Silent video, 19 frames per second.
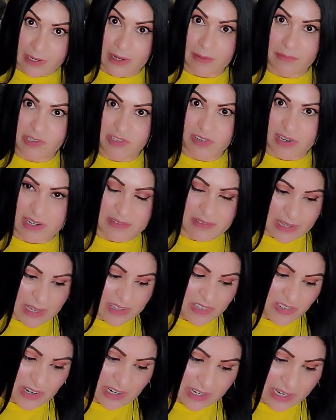I be trying. I
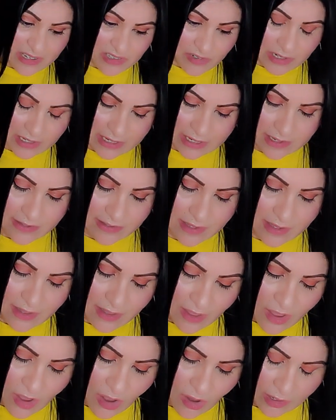try, I try, guys.
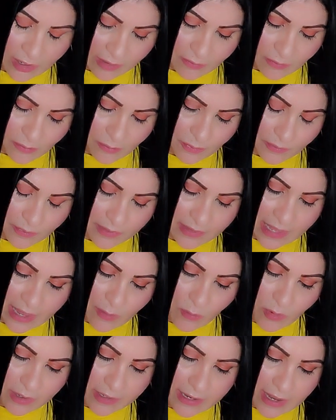Okay, that
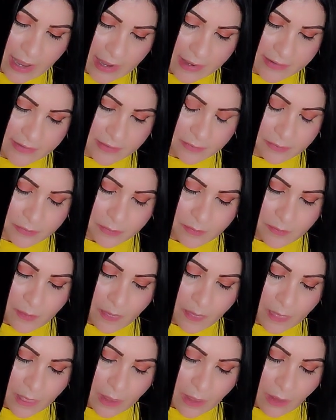one, guys.
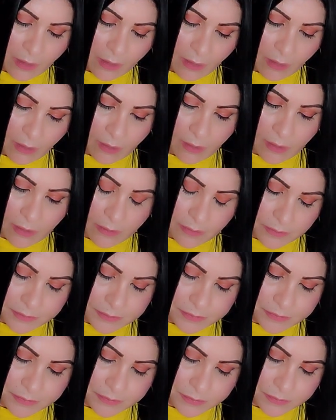Um,
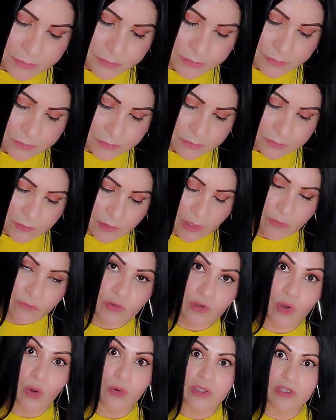if
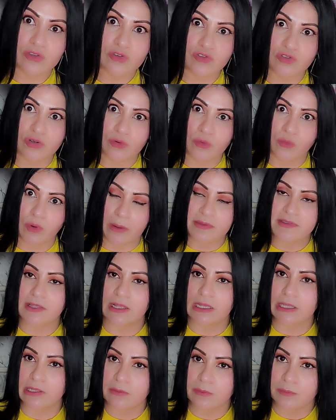you go into their
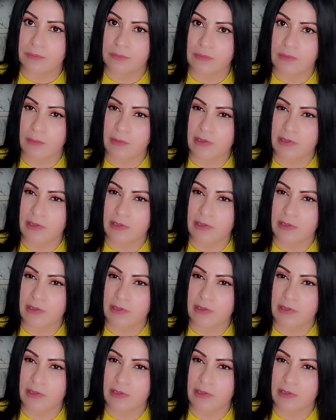website, let